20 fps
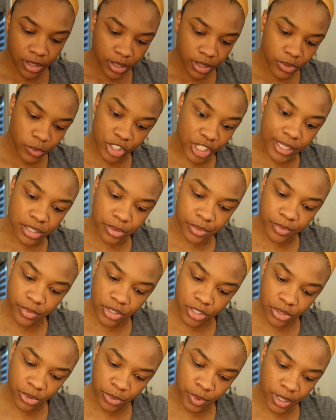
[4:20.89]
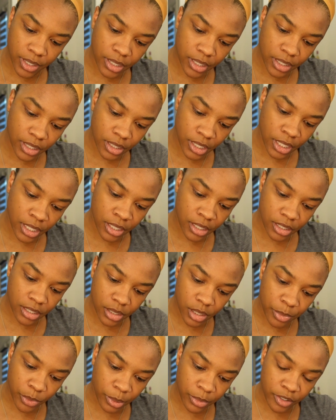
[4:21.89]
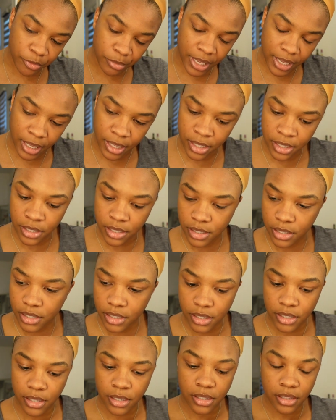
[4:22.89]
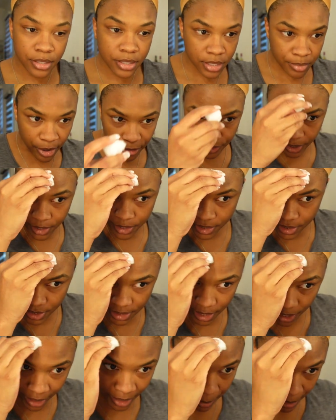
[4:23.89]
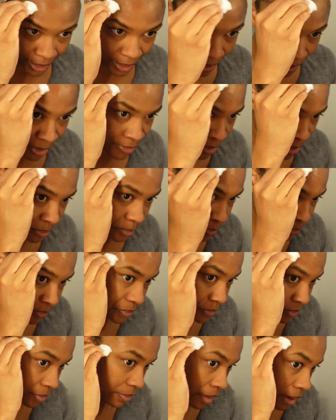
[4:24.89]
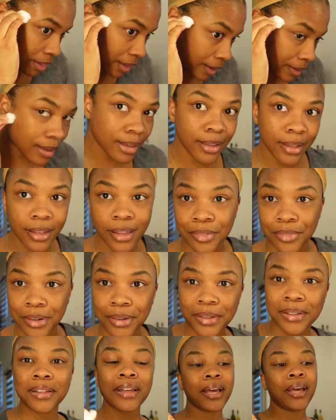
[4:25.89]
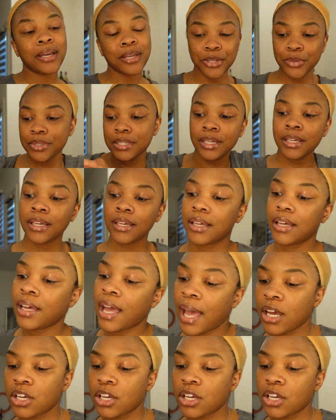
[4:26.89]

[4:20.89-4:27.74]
Um, I didn't want to buy an expensive glue like Bold Hold or Ghostbun or anything, because this will be my very first time ever